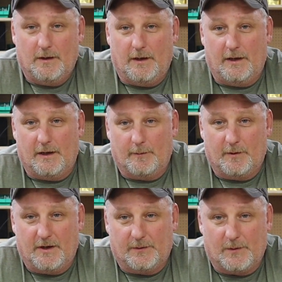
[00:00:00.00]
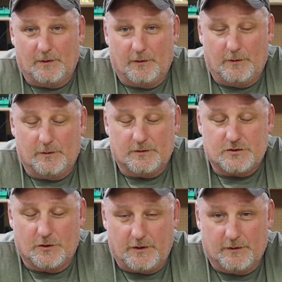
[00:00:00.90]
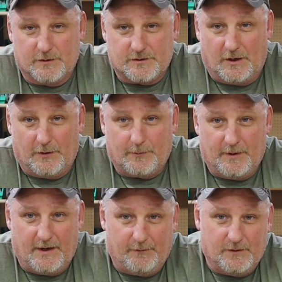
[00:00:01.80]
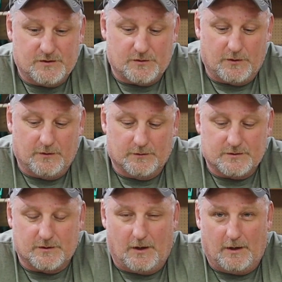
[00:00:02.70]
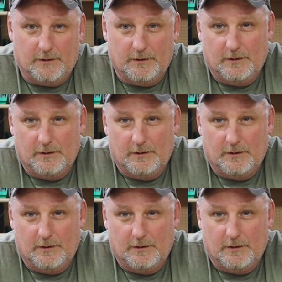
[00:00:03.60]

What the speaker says: and I'm going to get their little circular saw, 3.5-inch circular saw,